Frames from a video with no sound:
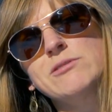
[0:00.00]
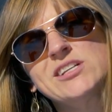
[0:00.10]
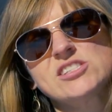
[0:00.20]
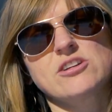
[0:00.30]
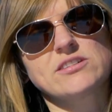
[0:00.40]
when
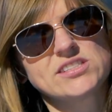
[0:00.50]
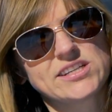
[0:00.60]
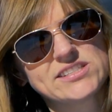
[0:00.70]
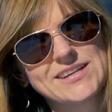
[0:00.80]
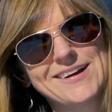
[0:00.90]
it starts to
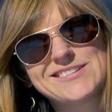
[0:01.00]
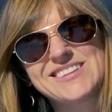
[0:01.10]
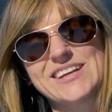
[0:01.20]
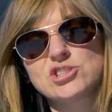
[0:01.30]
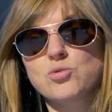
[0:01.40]
get down
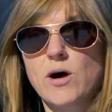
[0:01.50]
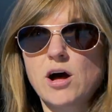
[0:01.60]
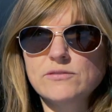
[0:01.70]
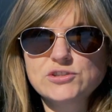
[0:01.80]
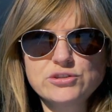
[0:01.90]
to like
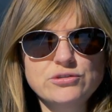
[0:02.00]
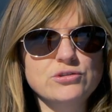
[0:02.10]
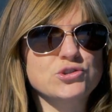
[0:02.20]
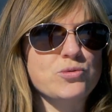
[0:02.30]
12.2,